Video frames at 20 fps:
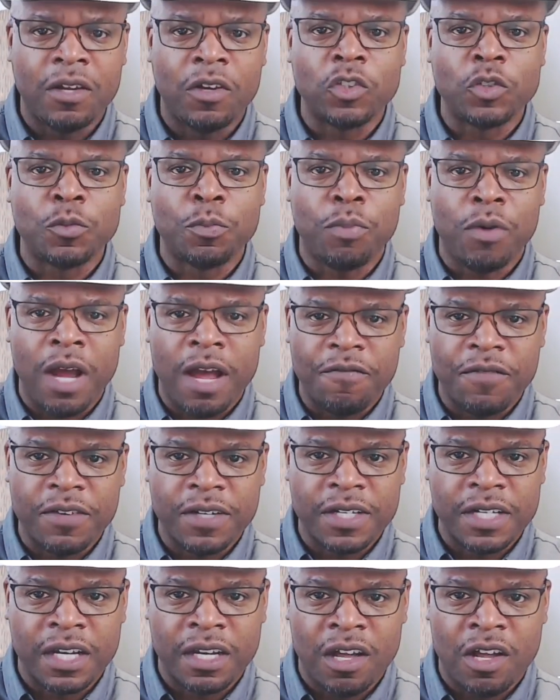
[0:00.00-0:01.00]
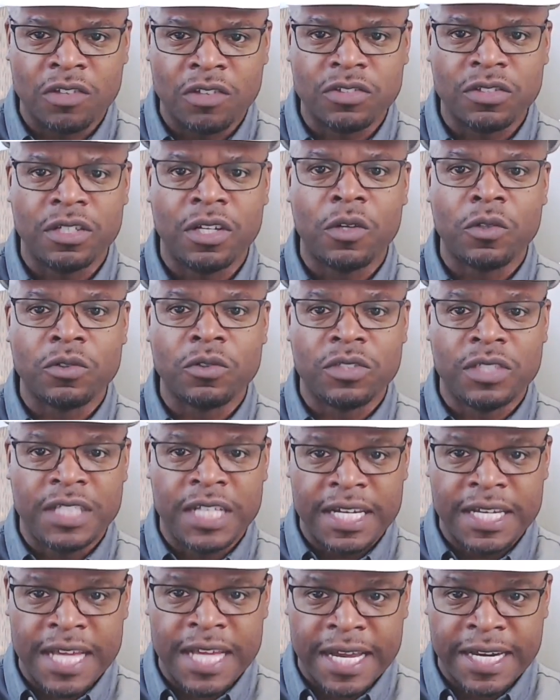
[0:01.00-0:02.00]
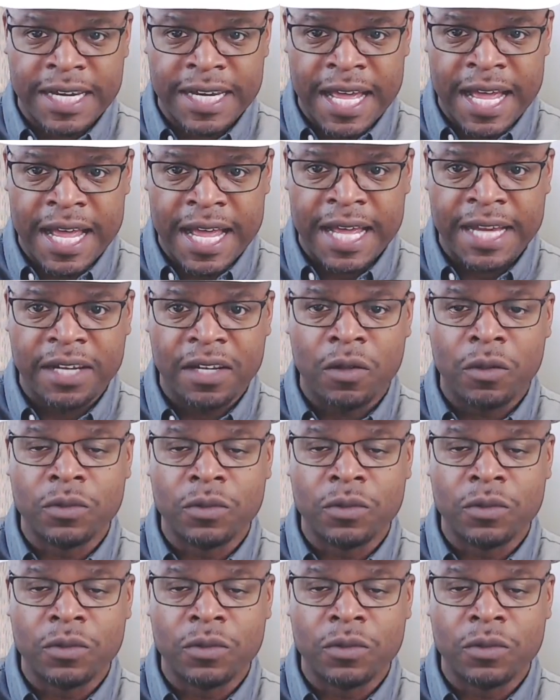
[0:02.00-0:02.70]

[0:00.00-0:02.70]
profit and loss loans, 1099 loans.